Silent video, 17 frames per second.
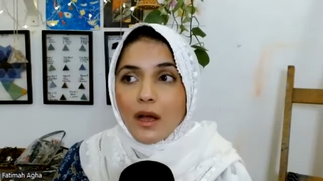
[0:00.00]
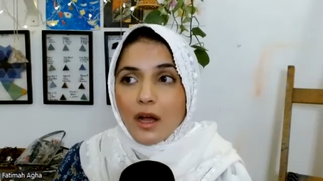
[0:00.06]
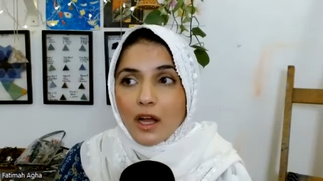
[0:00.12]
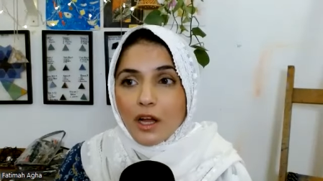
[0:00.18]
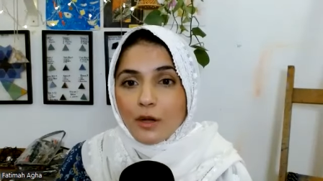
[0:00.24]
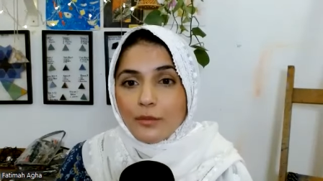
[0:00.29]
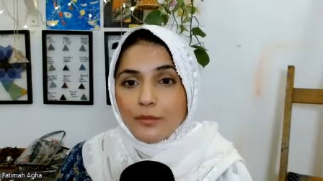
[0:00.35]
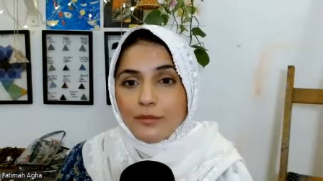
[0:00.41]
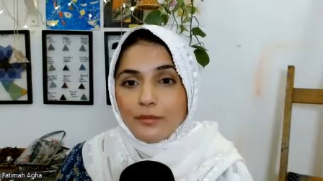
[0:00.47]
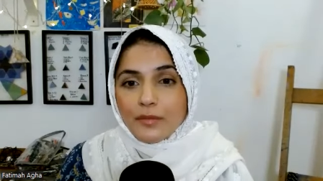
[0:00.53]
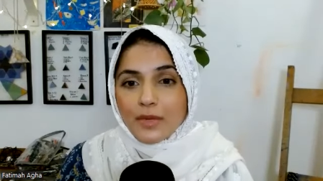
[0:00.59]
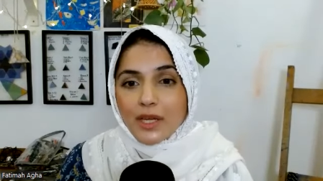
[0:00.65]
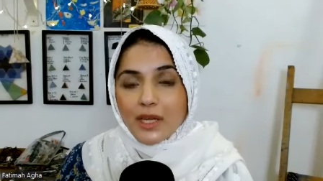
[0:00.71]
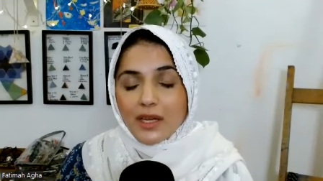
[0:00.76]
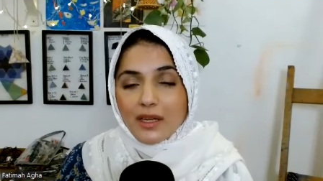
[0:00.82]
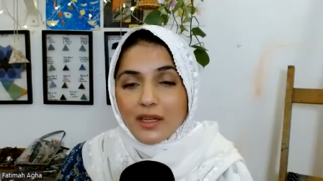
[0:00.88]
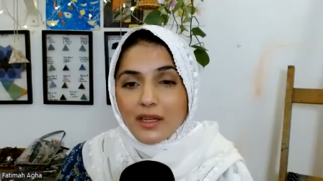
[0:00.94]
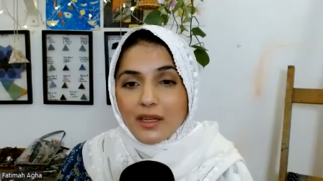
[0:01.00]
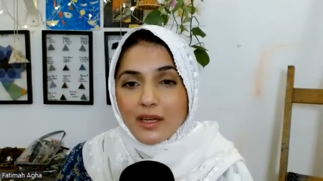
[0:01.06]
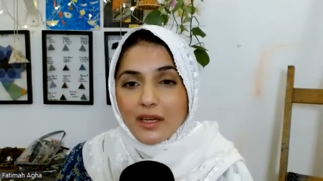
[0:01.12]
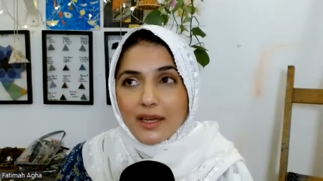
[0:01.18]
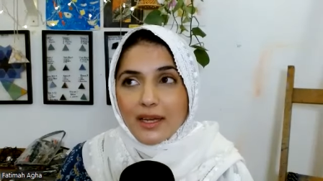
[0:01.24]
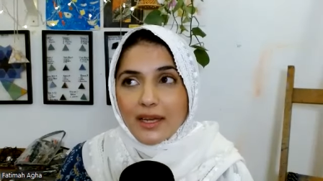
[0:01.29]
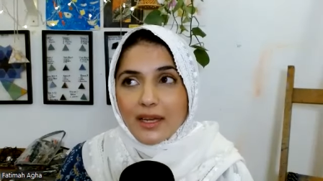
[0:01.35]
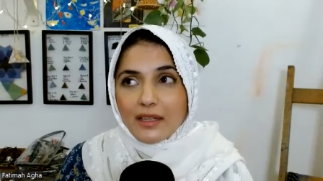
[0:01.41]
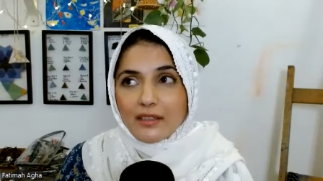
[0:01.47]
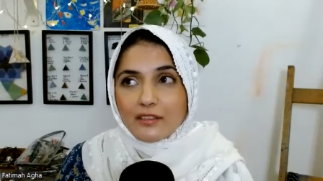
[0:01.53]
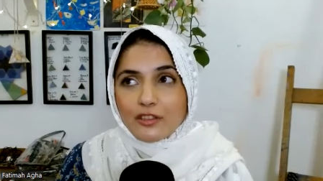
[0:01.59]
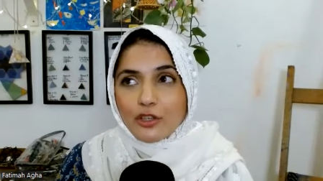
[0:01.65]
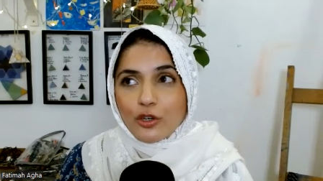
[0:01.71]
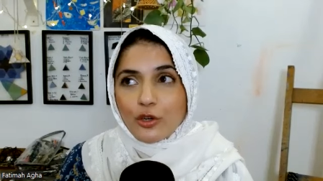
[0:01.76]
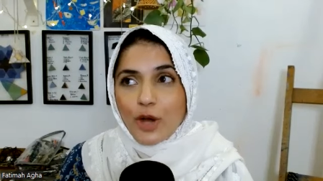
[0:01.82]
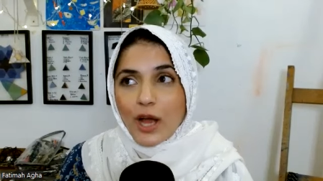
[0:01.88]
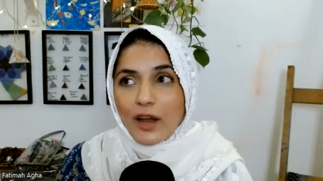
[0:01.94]
Um,
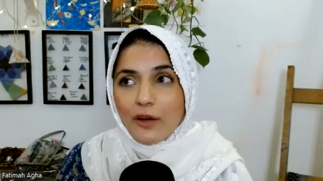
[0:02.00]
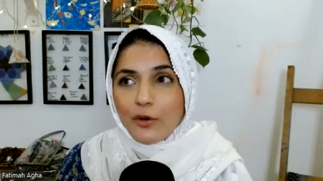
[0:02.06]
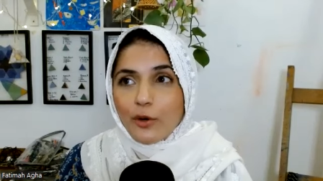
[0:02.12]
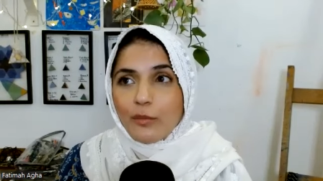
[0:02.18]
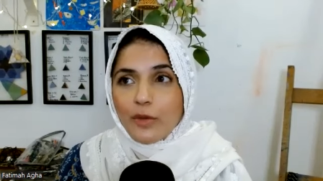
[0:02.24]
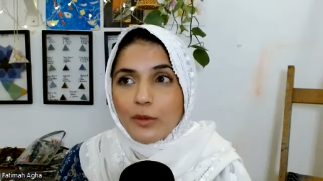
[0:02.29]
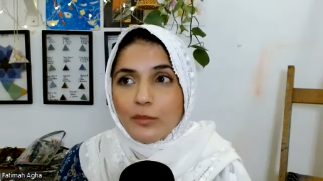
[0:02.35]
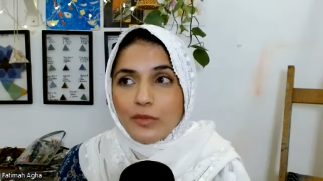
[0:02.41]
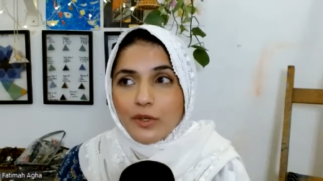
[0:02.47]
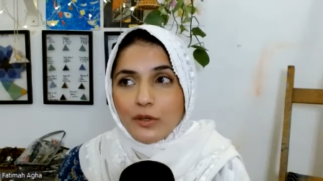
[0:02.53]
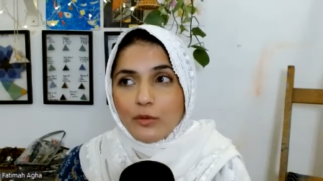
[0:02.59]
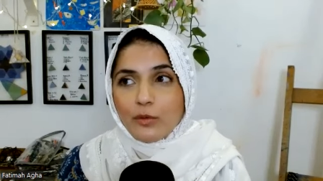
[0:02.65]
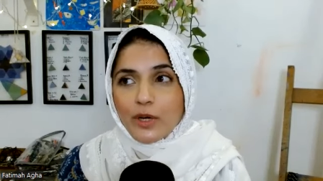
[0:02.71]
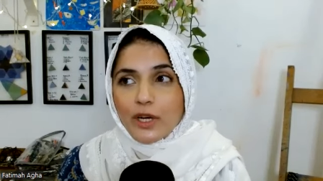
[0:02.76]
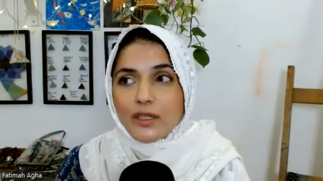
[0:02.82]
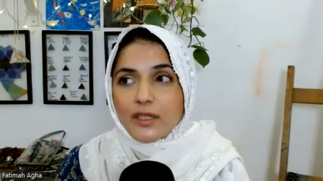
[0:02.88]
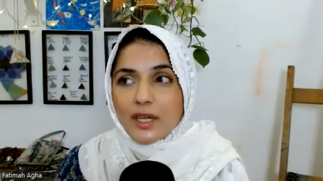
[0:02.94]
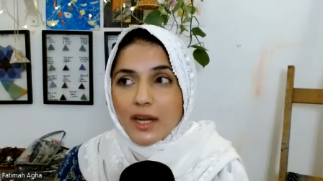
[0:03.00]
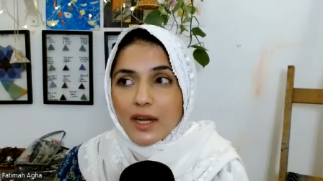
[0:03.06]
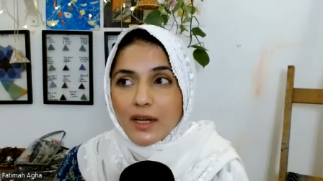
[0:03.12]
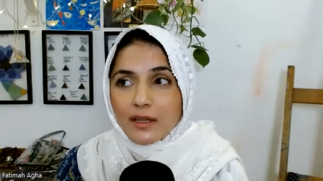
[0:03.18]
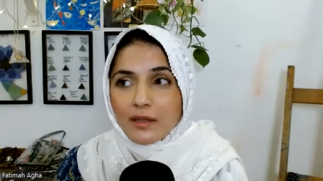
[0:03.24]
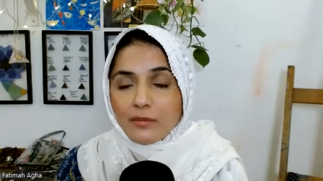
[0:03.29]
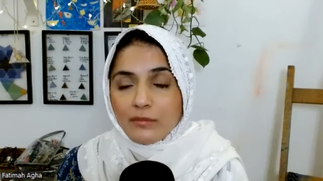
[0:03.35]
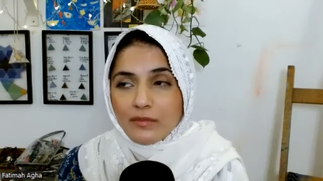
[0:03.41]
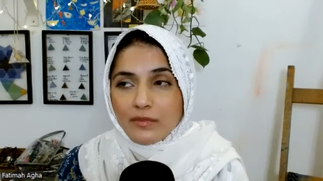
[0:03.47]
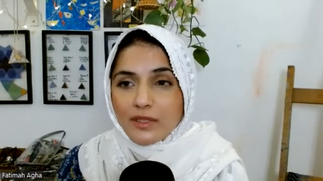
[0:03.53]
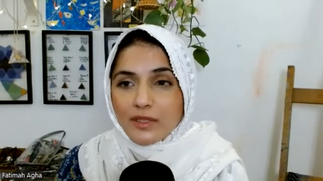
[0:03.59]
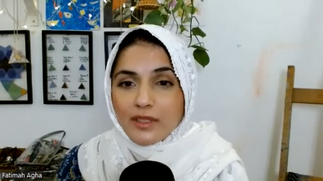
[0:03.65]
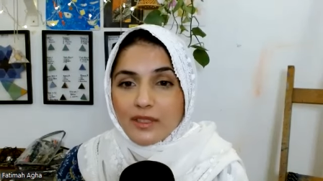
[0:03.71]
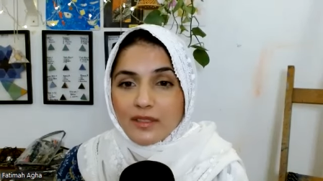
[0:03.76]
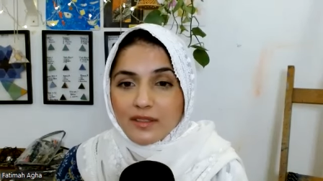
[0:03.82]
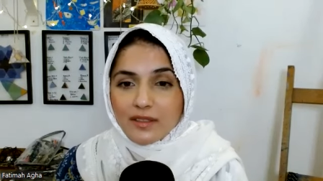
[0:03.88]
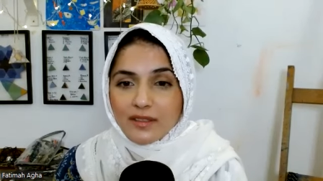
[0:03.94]
so I remember one time,
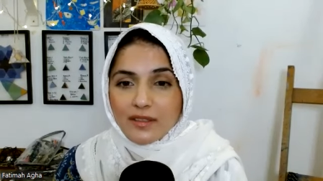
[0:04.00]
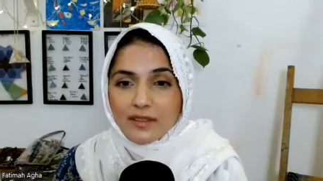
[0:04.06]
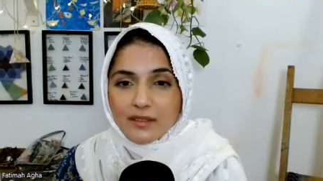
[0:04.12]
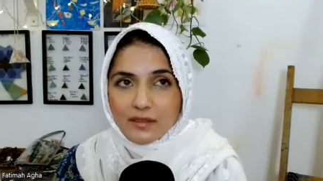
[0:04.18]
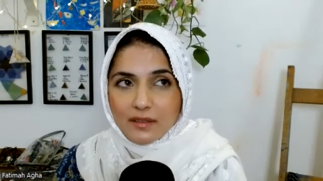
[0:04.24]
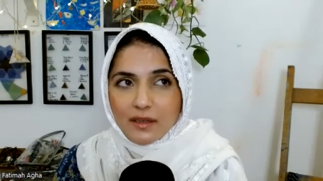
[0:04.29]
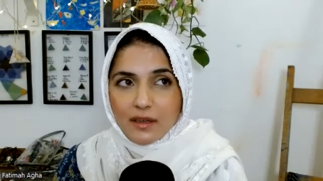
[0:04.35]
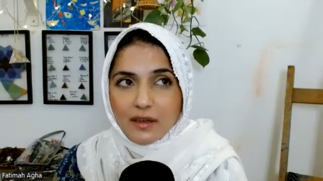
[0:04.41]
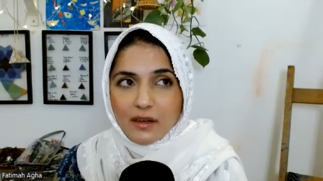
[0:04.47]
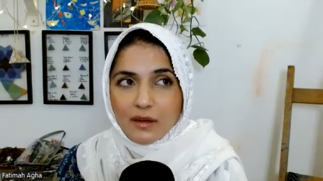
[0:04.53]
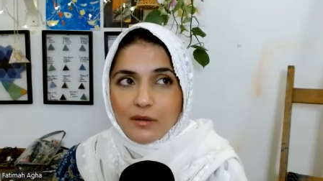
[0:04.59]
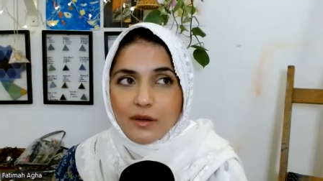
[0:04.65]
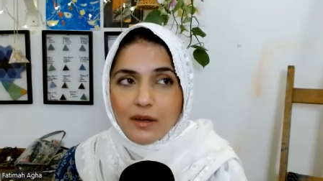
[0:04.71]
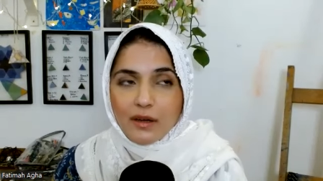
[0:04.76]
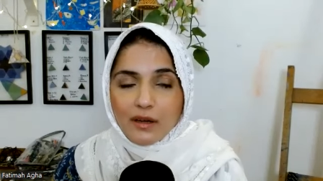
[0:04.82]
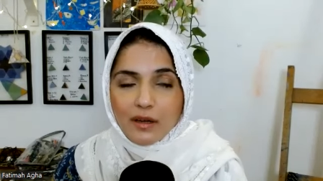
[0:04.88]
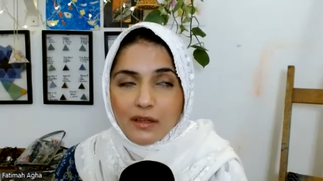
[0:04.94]
this is uh,